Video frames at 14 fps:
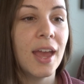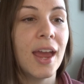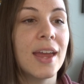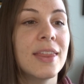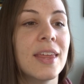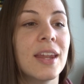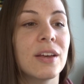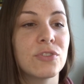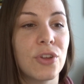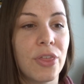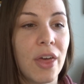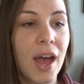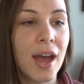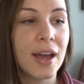And then after
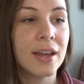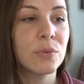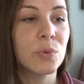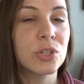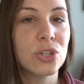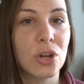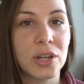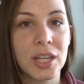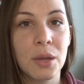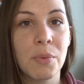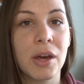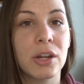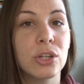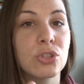that, we're talking
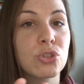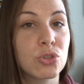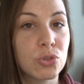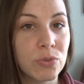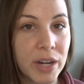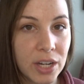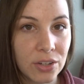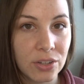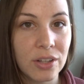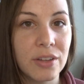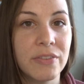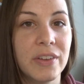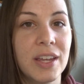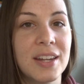about a trickle
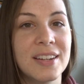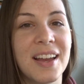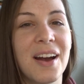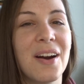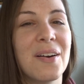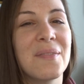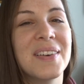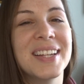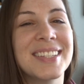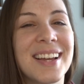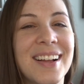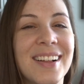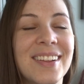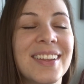of income
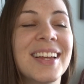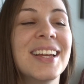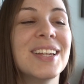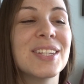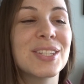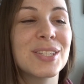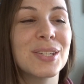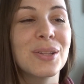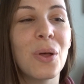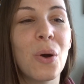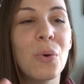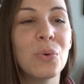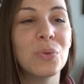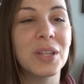until
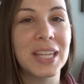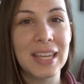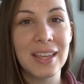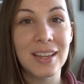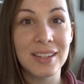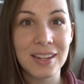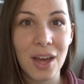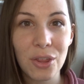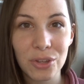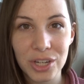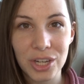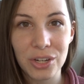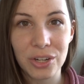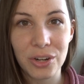slowly another
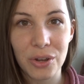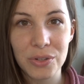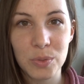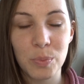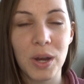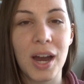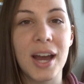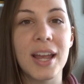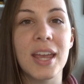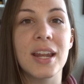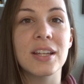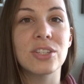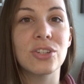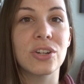year goes by
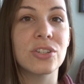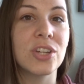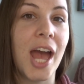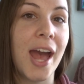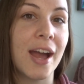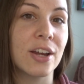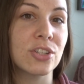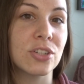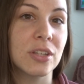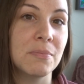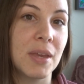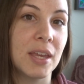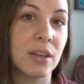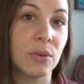and I start to actually
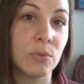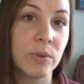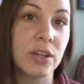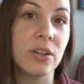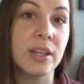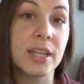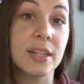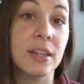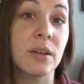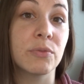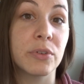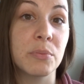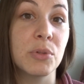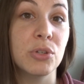make real
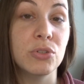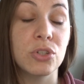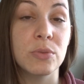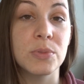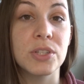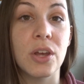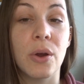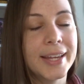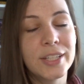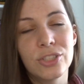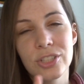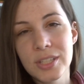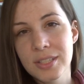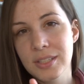income from YouTube. So I
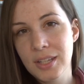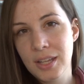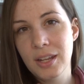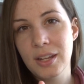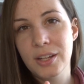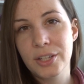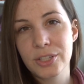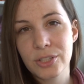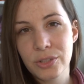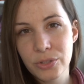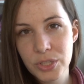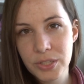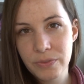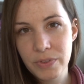just did an
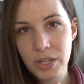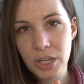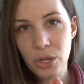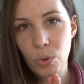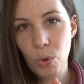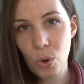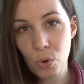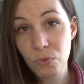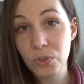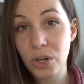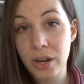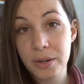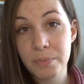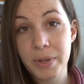exclusive video
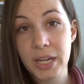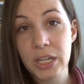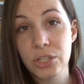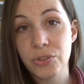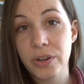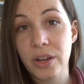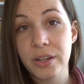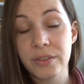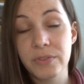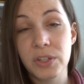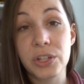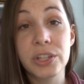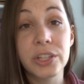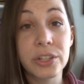over on Patreon, if
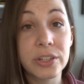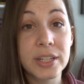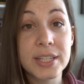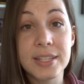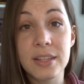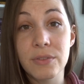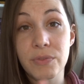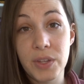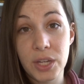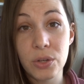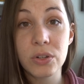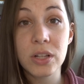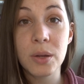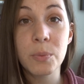you're curious, in the
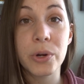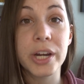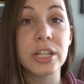video club, where I